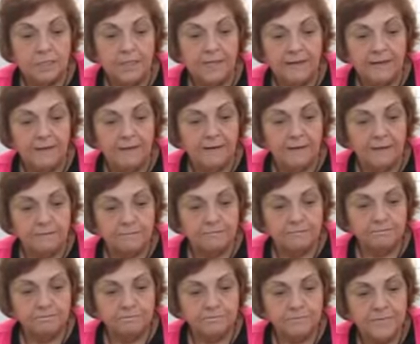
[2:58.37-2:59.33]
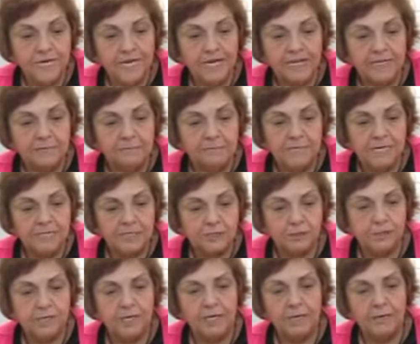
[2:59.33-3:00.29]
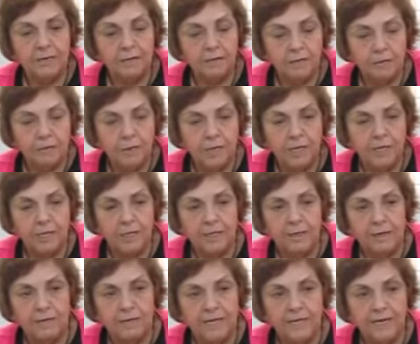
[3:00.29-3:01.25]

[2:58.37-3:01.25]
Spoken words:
that I'm not sure how long ago